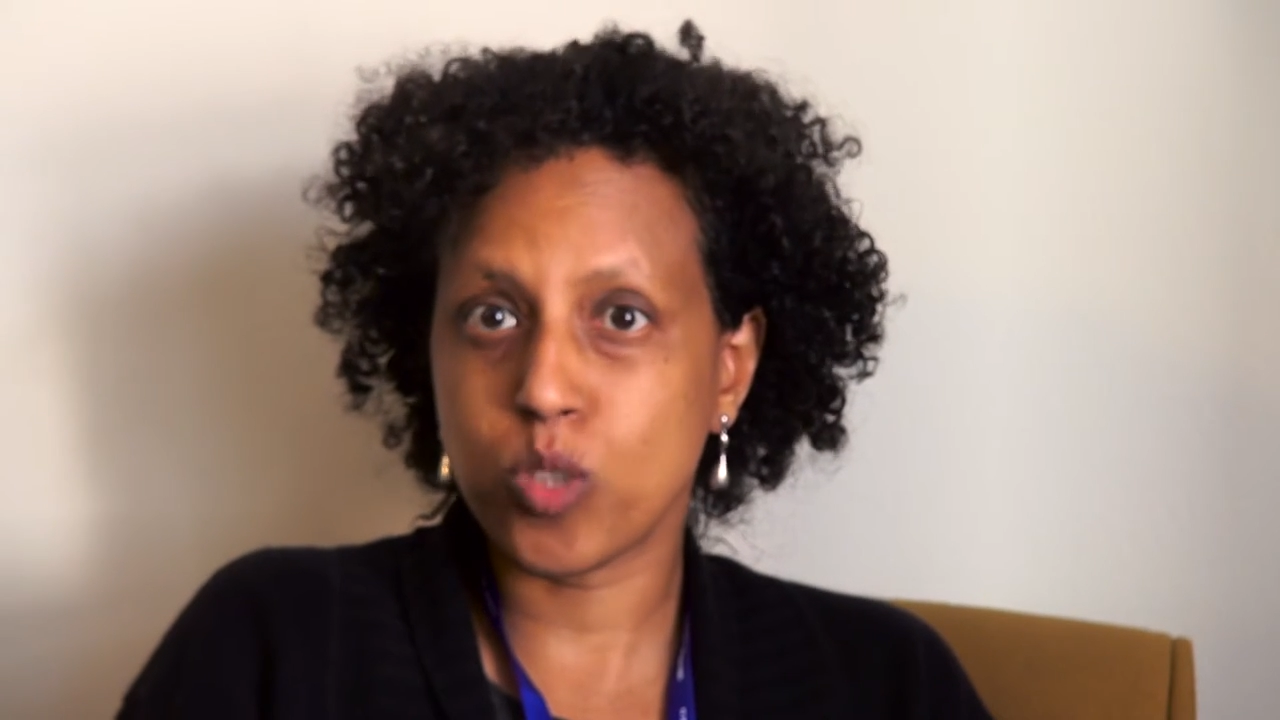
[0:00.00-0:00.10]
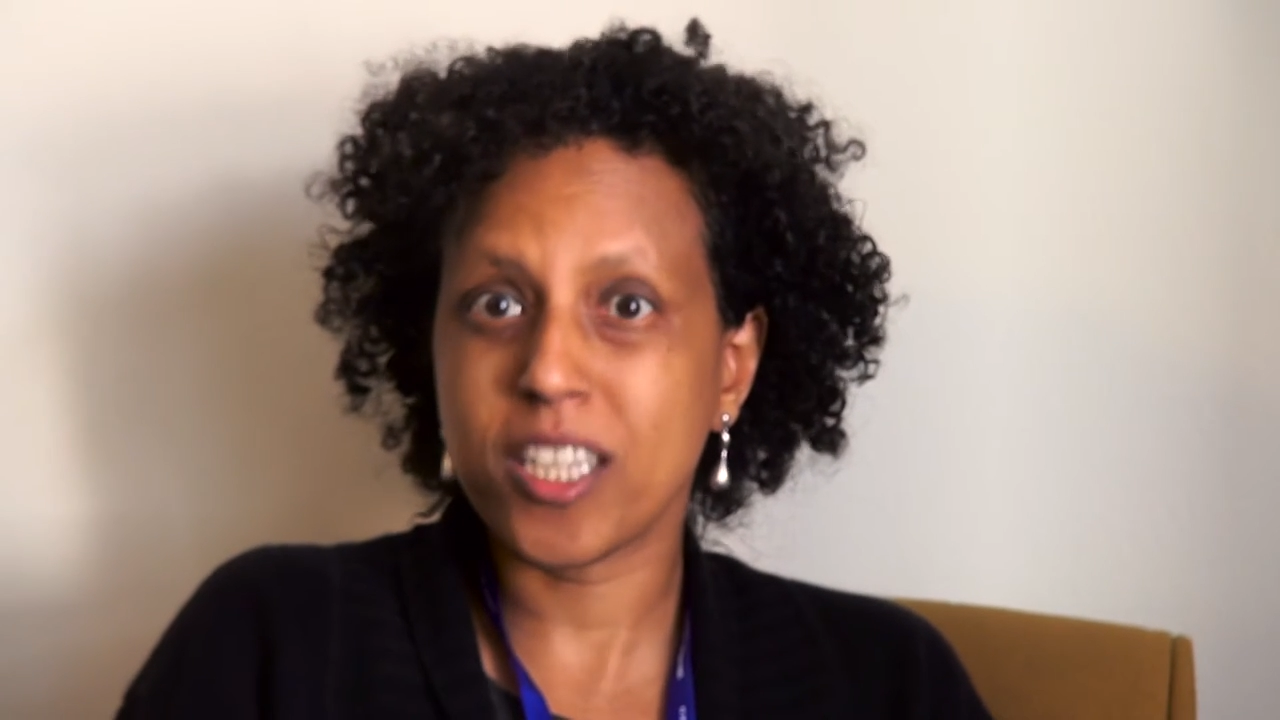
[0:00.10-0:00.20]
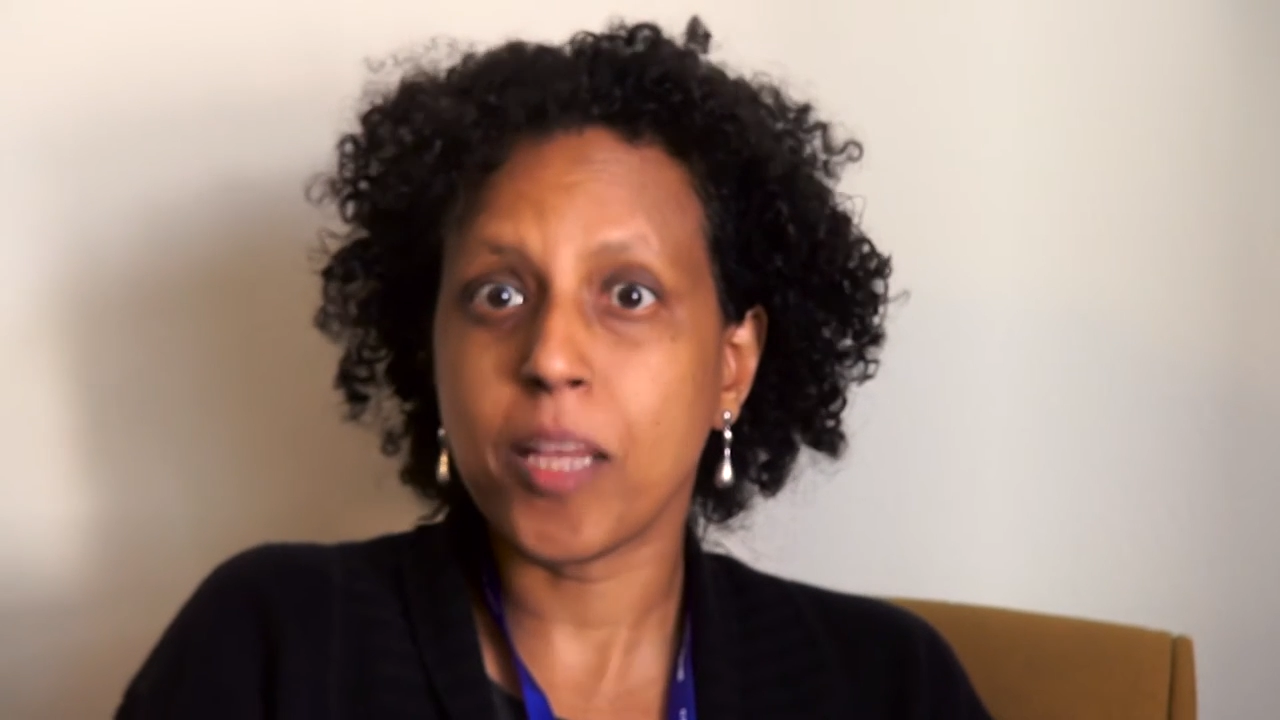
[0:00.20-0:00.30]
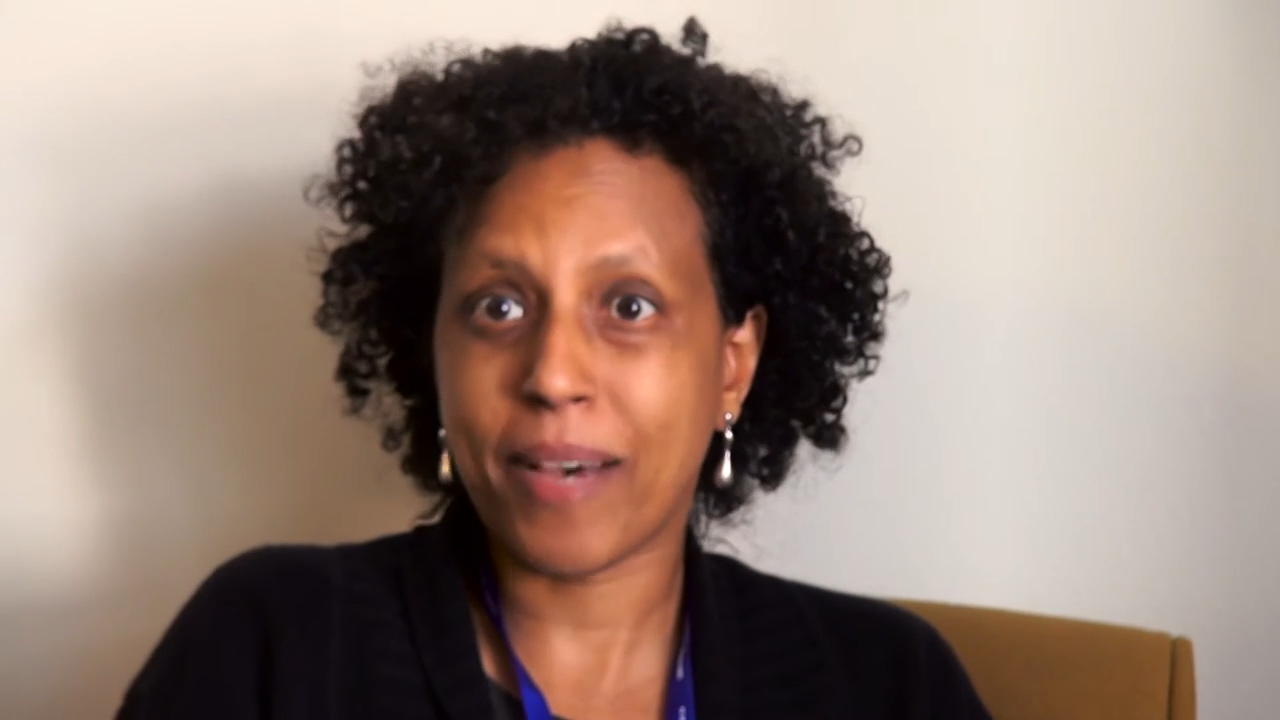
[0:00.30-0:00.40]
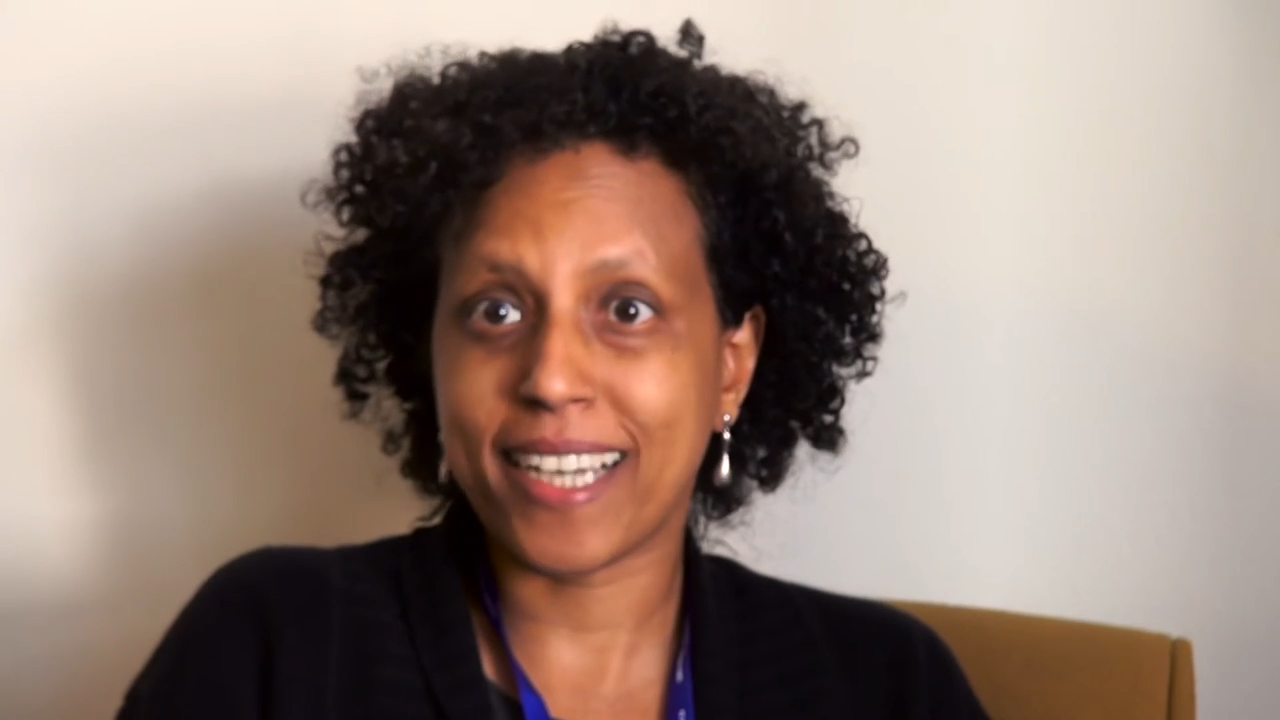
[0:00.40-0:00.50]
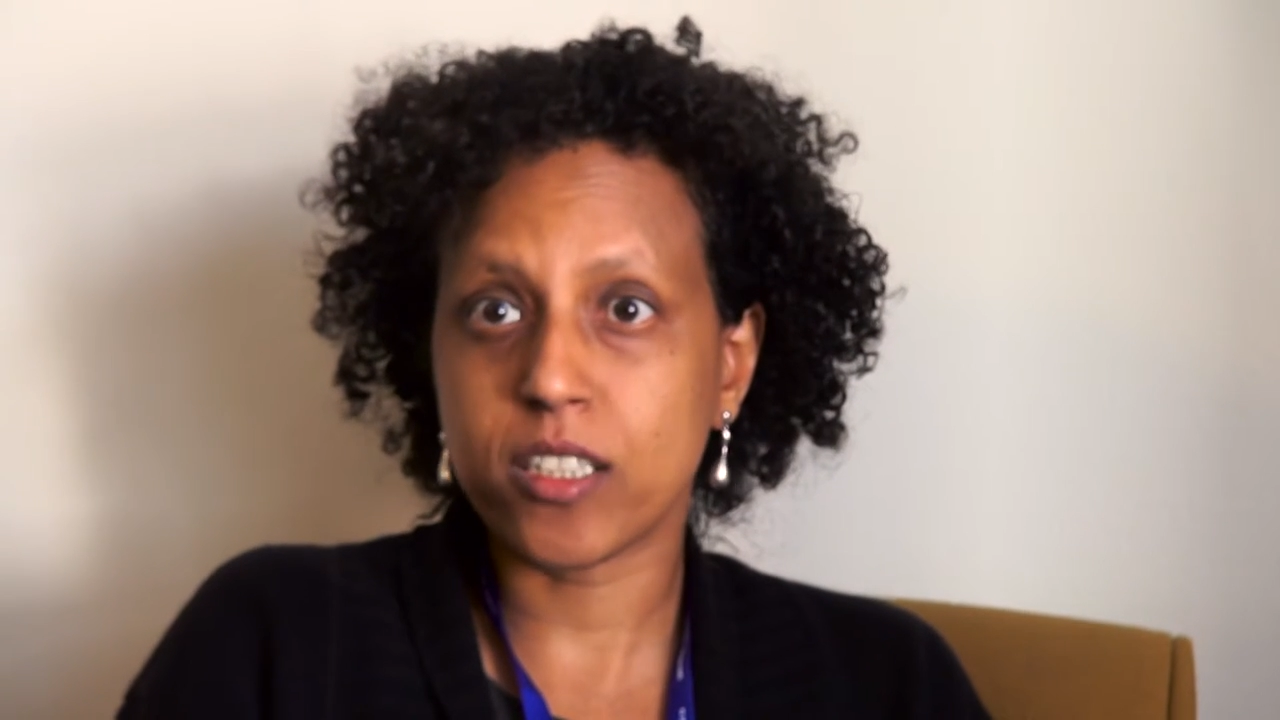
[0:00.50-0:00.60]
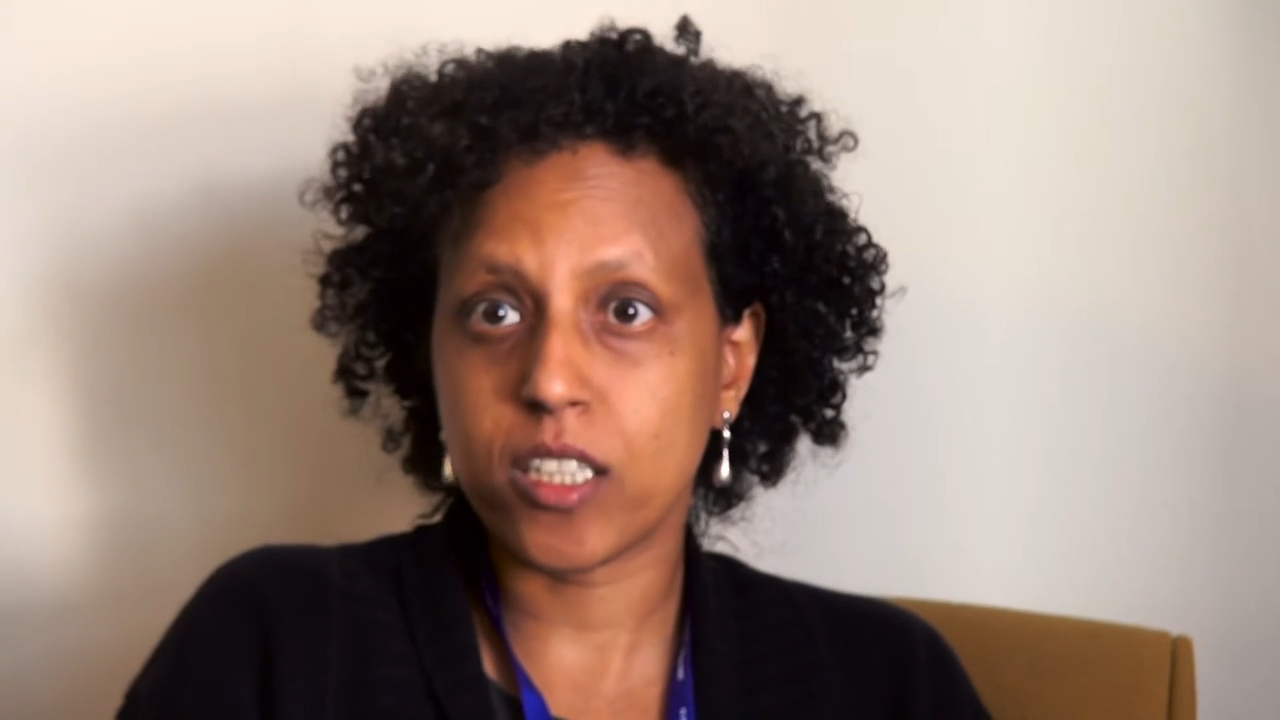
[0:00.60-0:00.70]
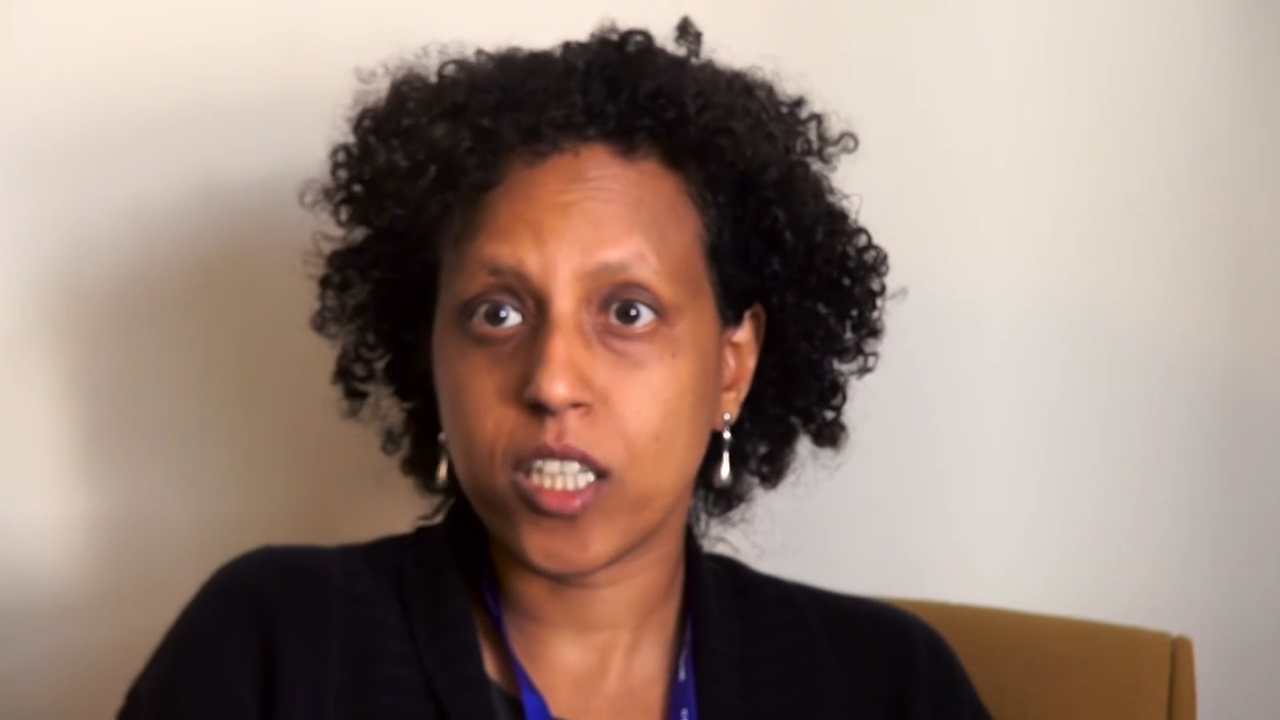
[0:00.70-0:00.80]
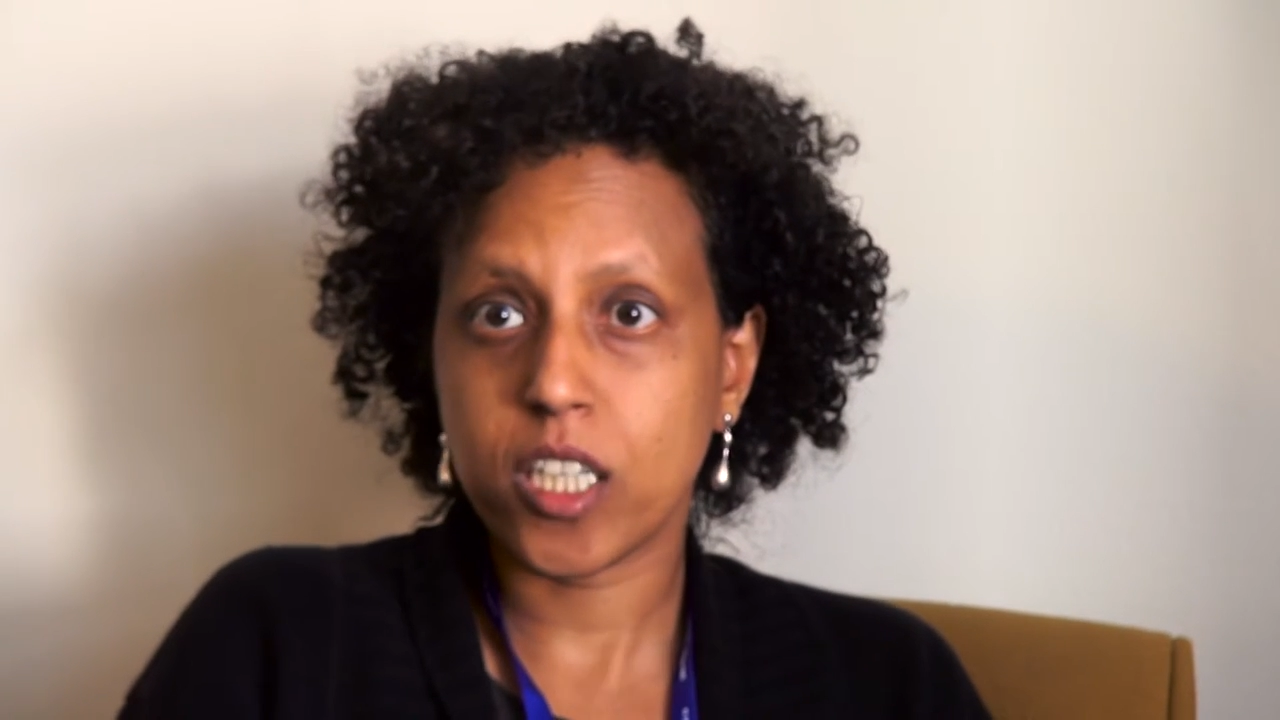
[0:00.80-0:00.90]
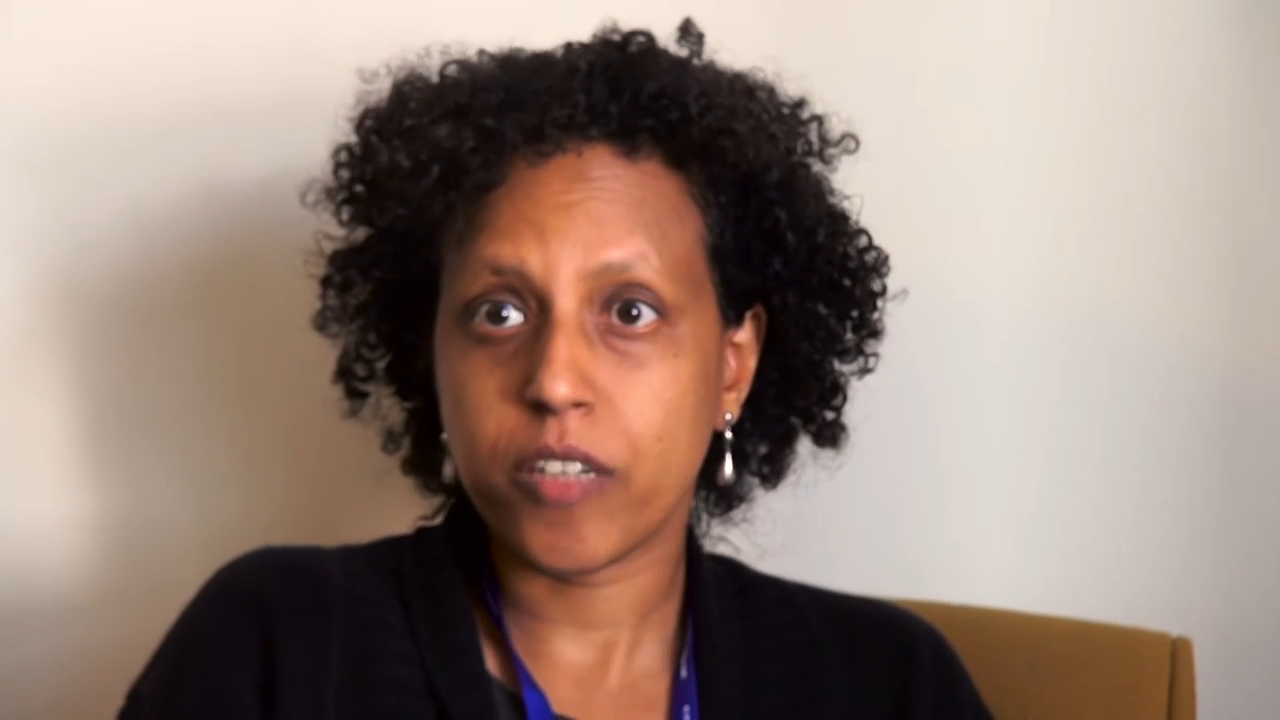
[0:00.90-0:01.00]
into the
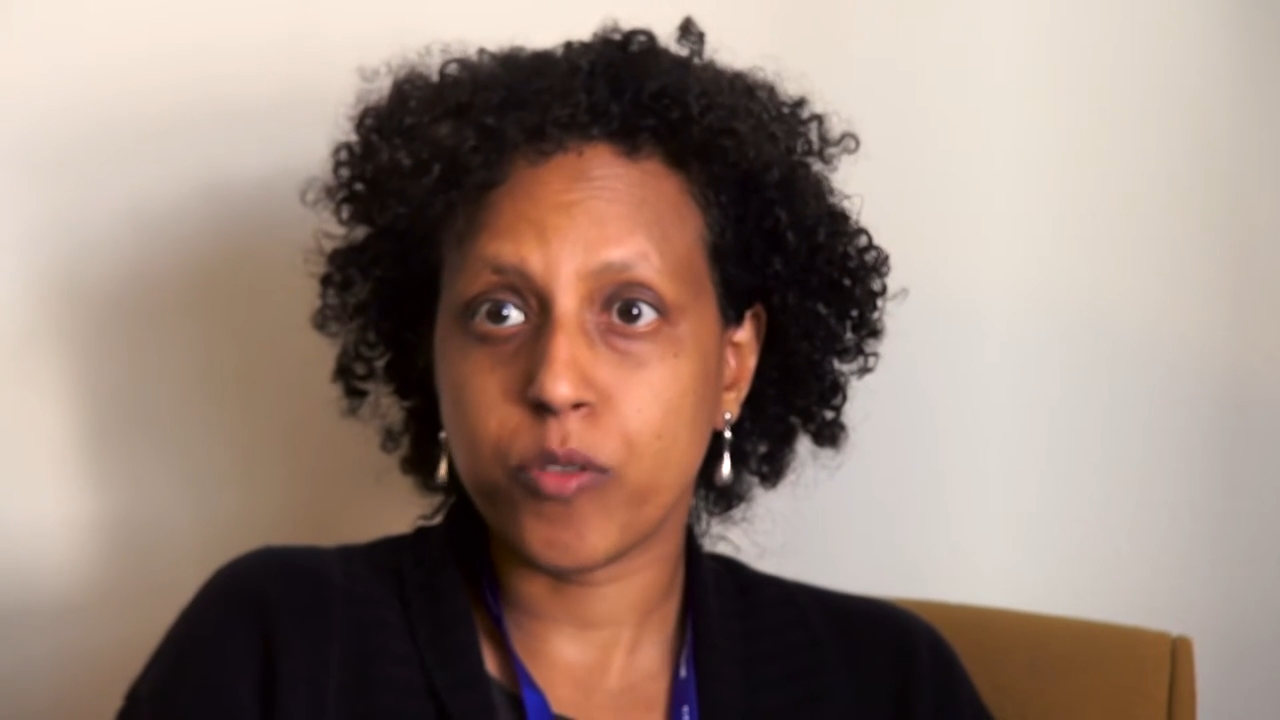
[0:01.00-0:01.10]
demand